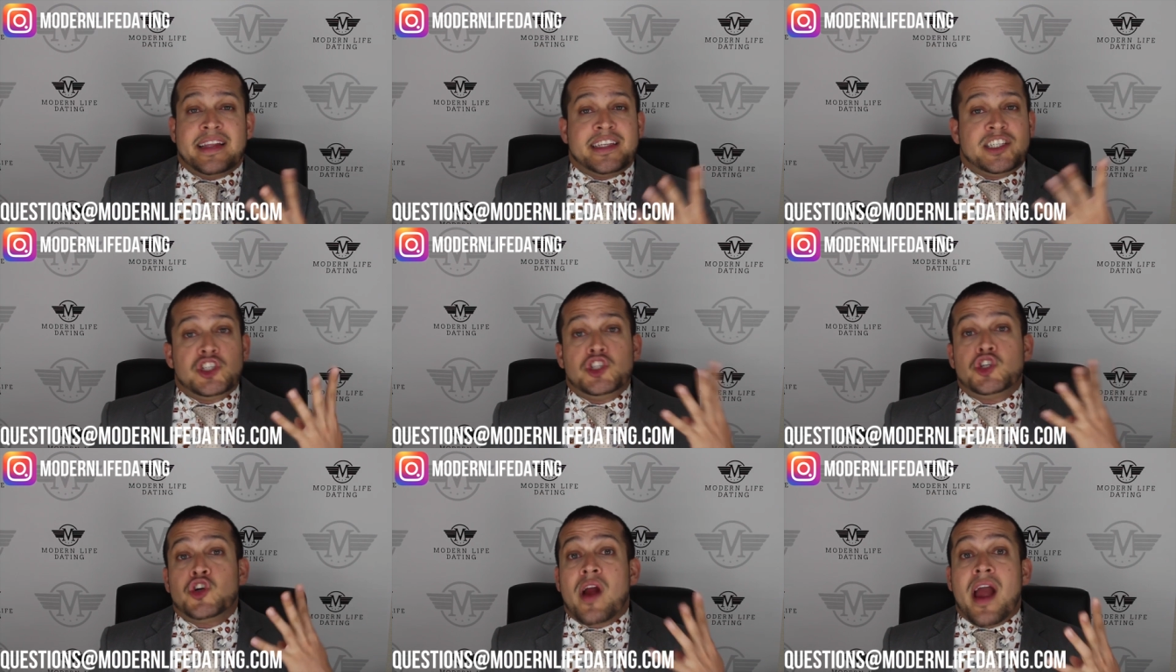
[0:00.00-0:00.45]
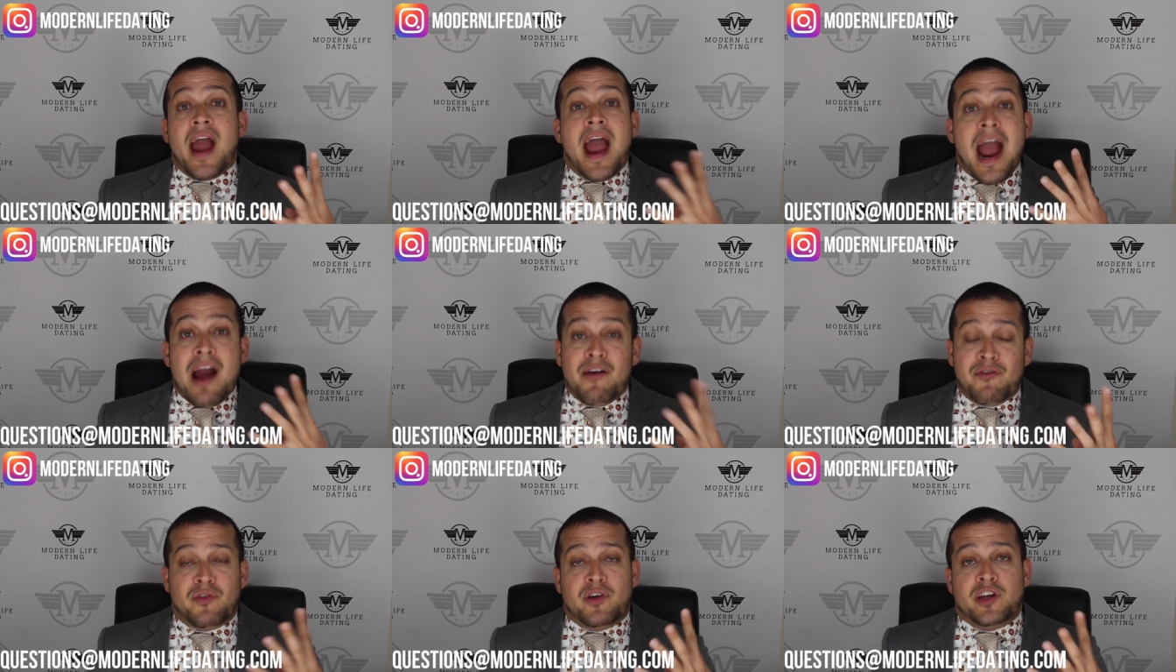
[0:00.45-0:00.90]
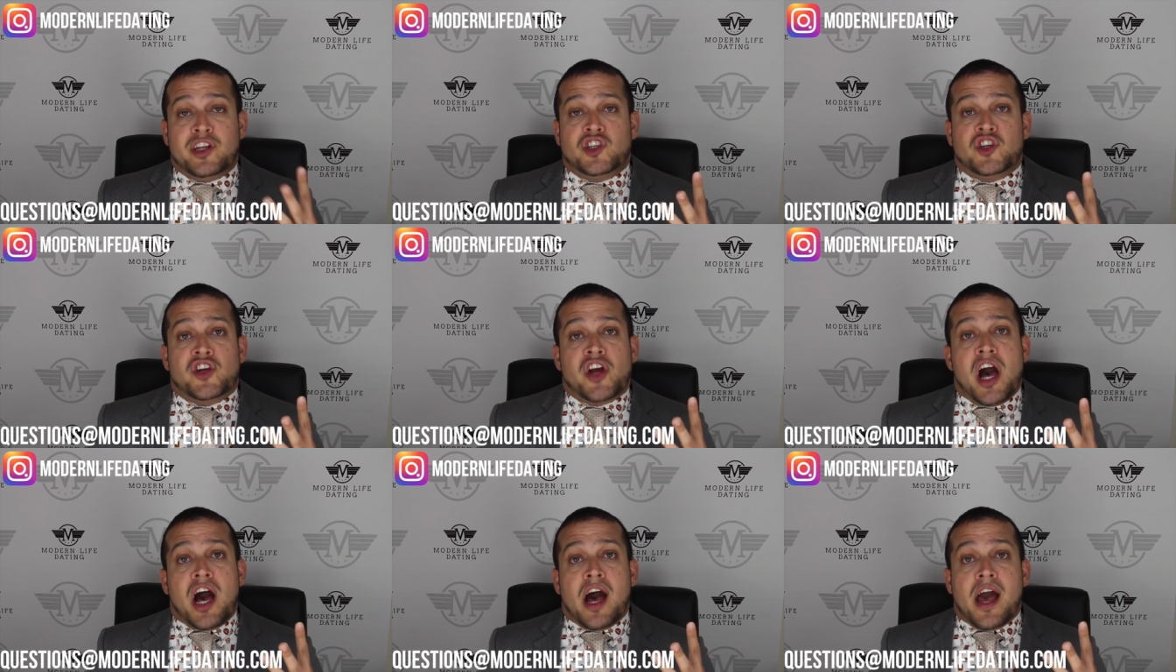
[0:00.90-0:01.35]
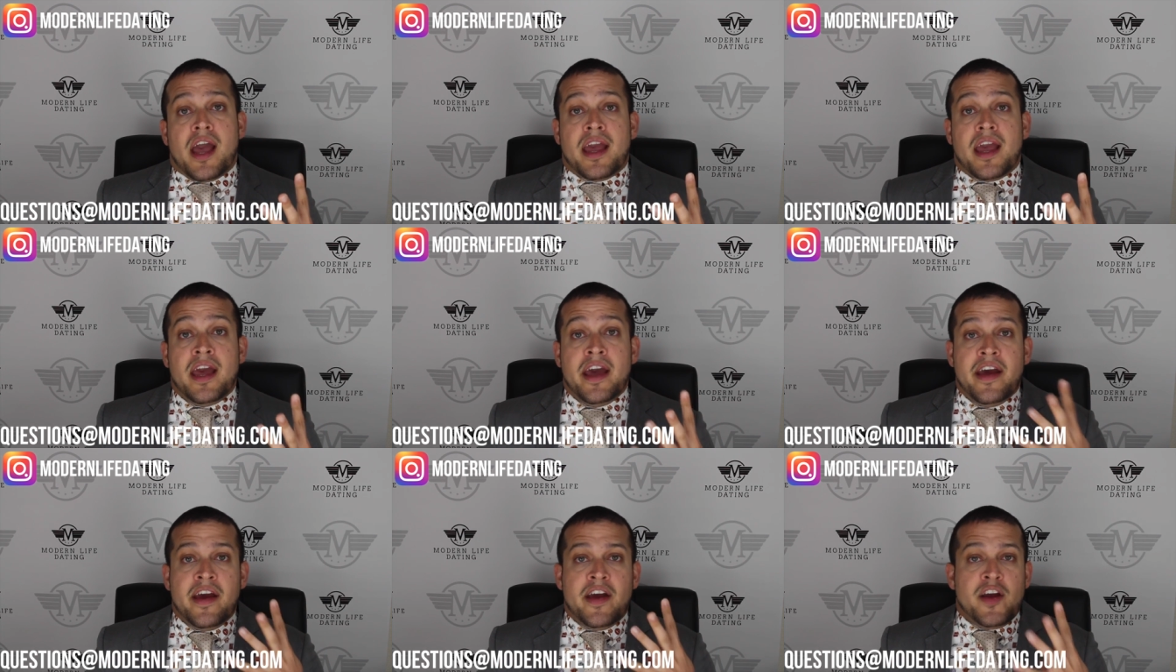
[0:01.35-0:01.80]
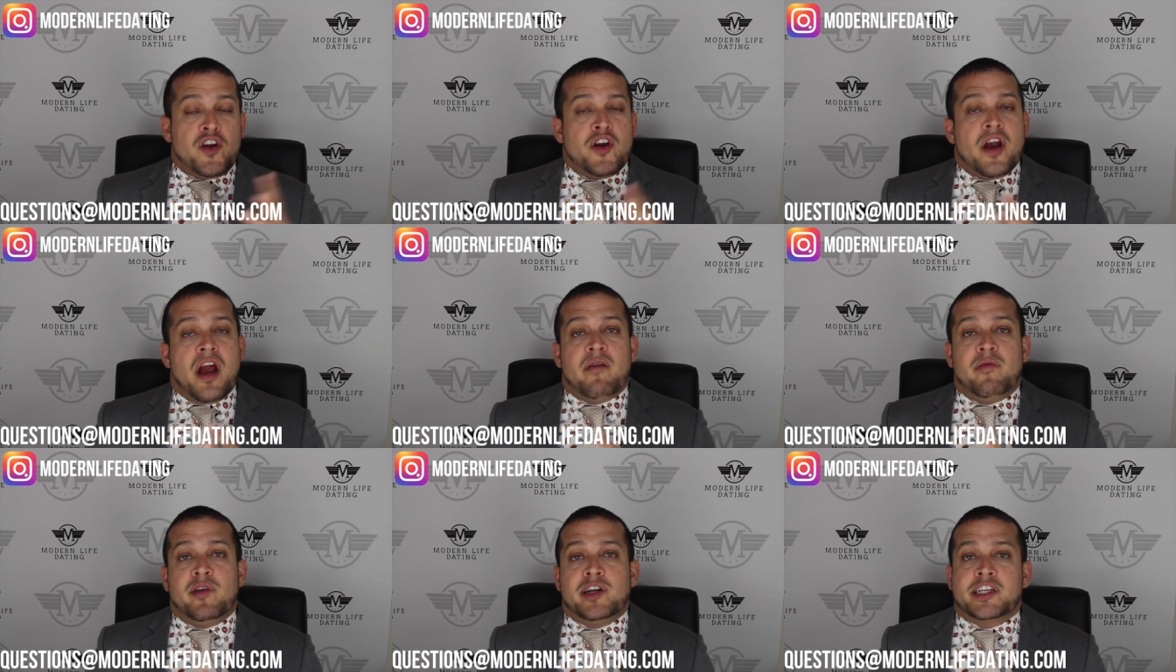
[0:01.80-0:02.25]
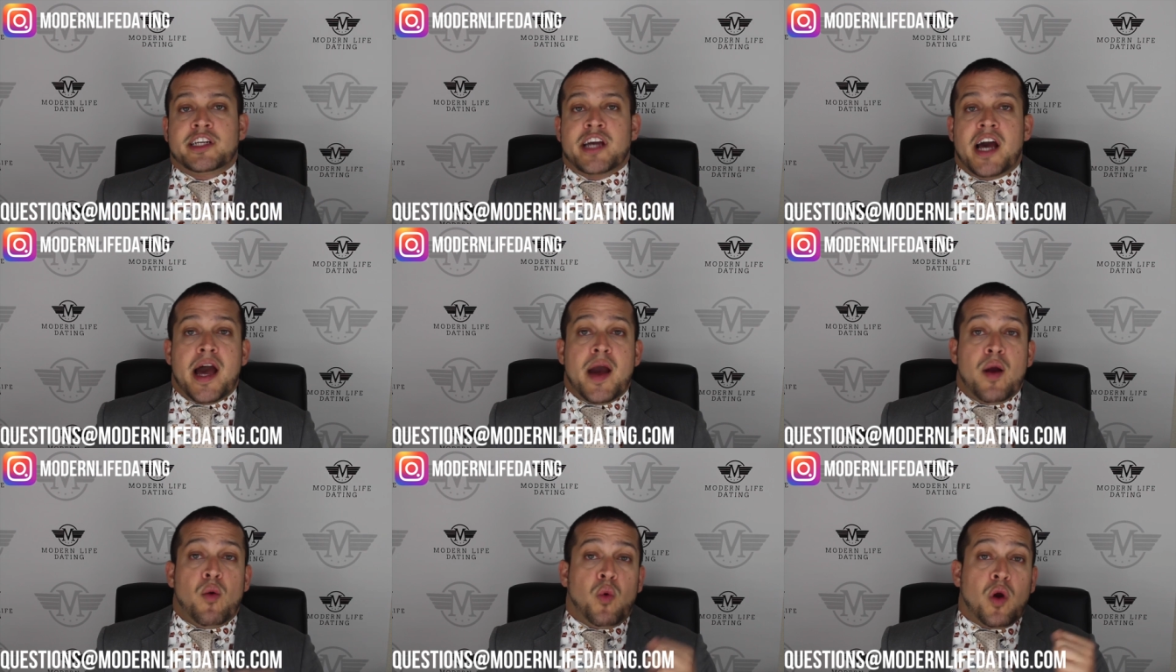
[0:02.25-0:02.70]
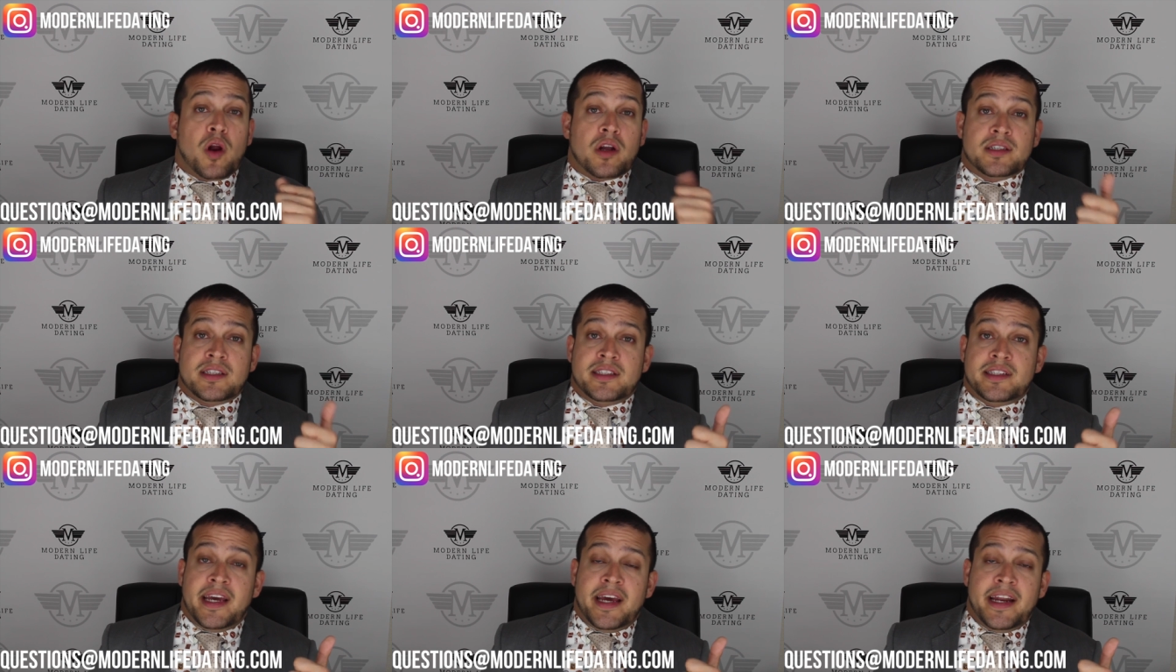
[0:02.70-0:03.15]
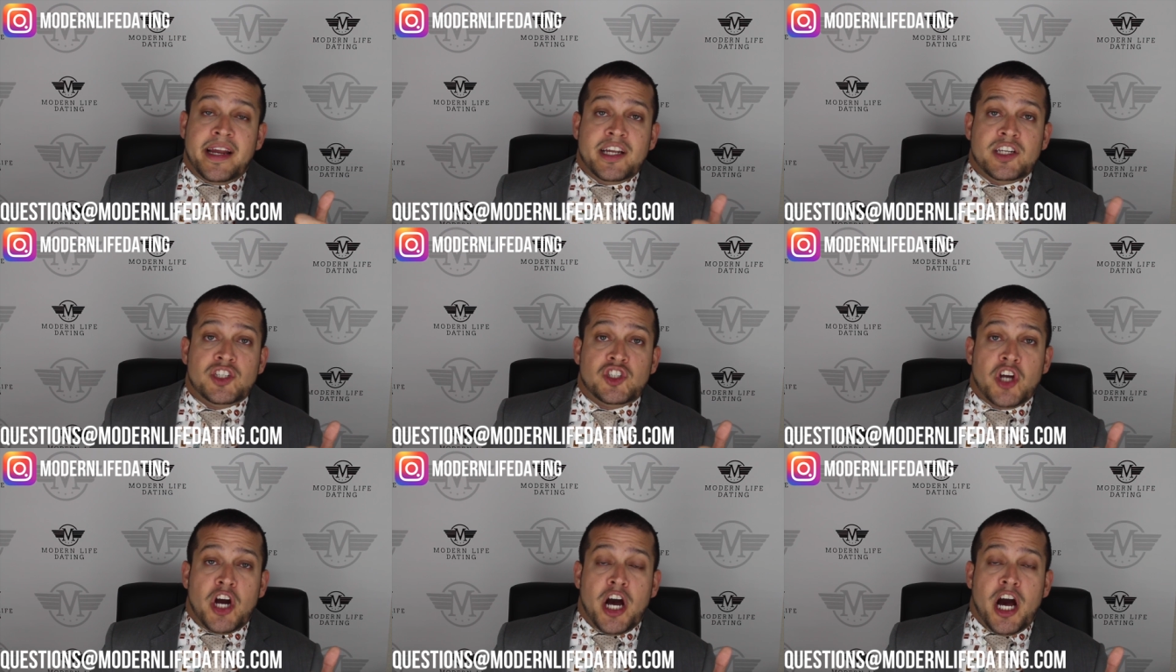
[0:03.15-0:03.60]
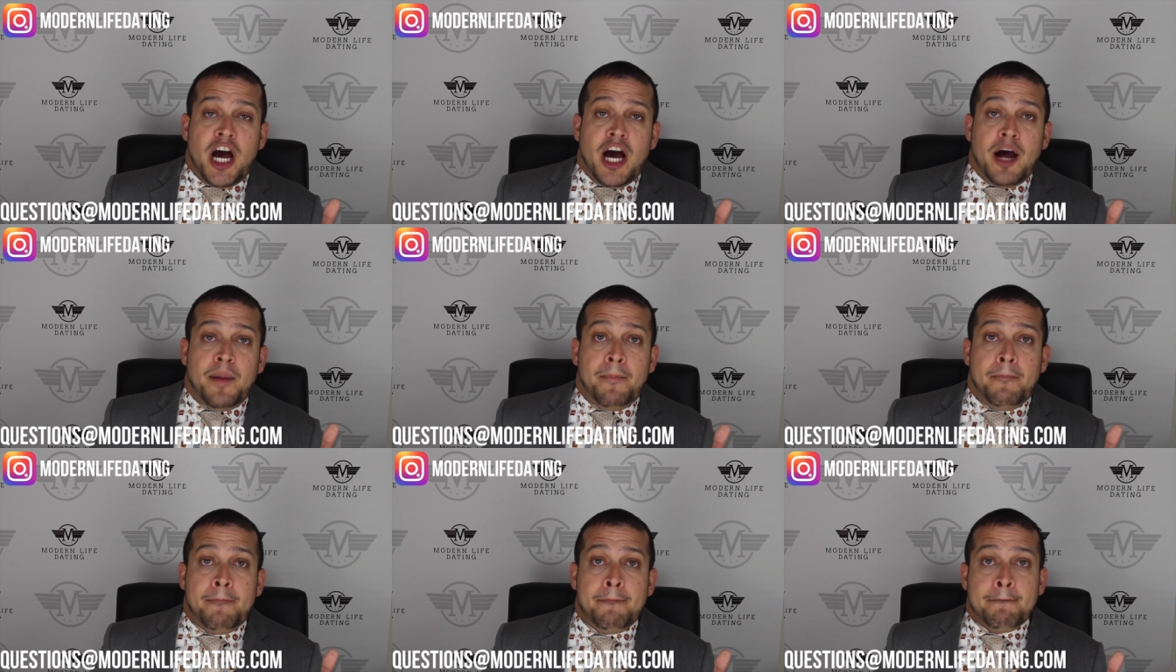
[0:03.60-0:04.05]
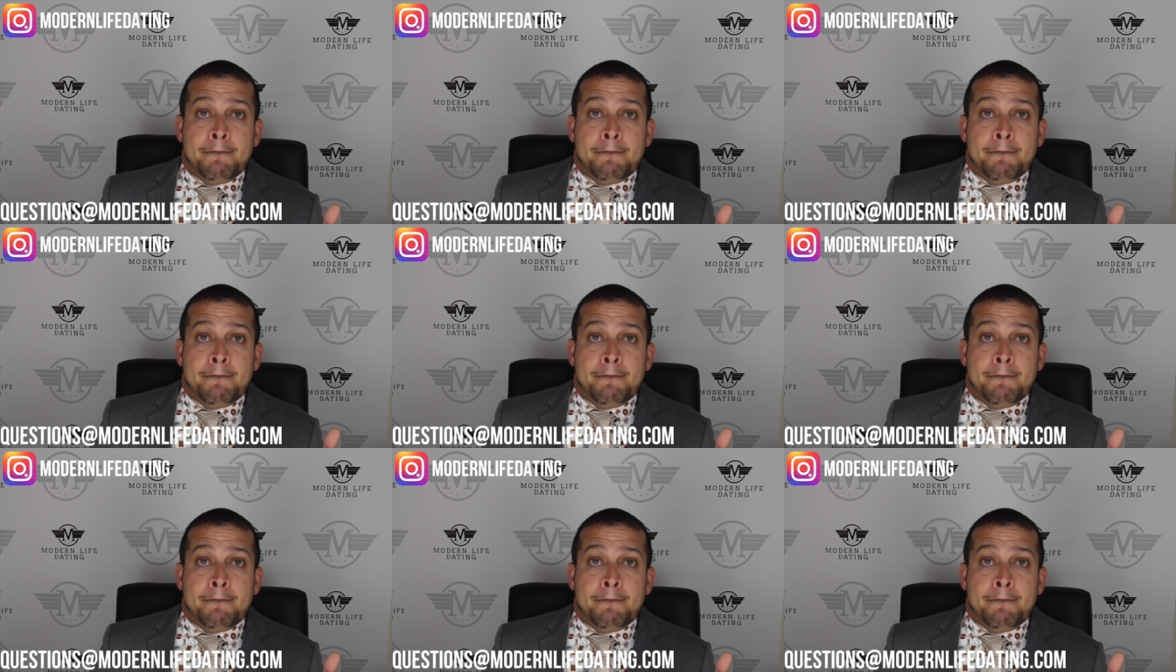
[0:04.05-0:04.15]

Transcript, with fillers: this is your average guy. Your average guy works a dead-end job,